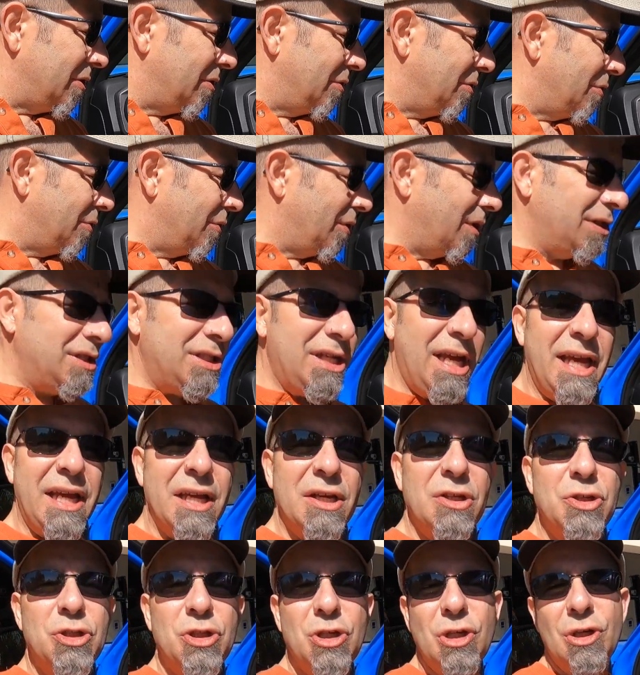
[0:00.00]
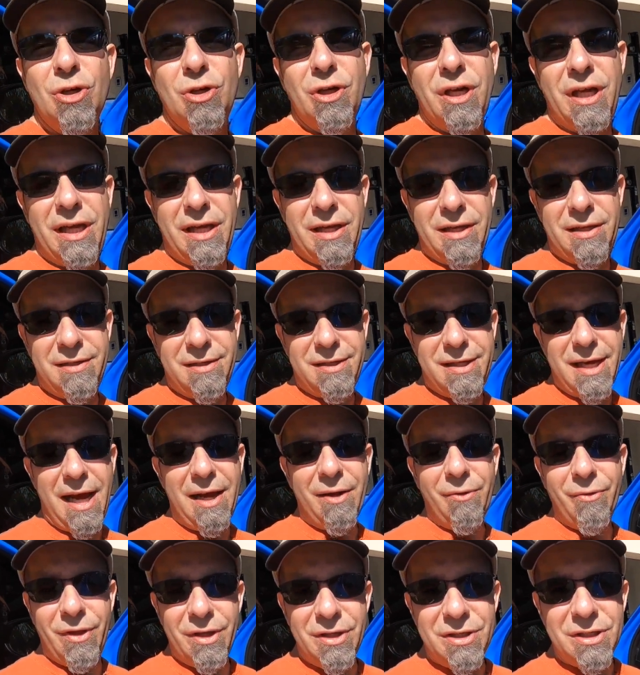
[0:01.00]
to take a journey
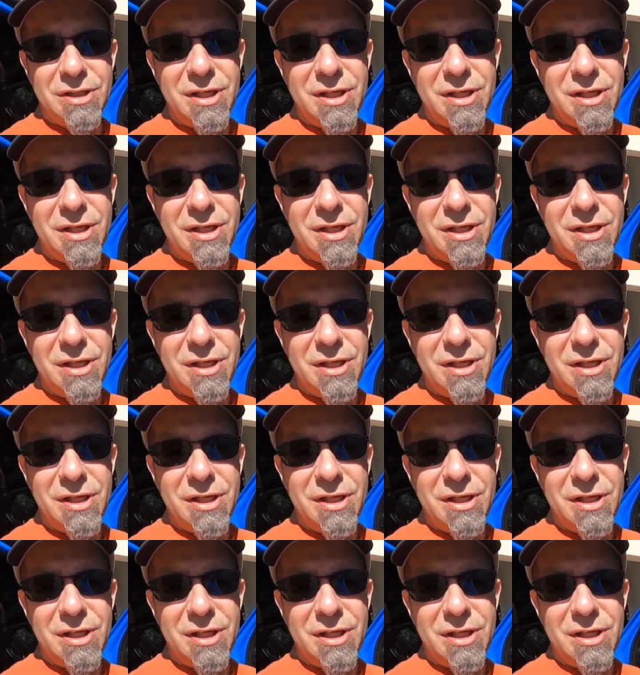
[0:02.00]
down the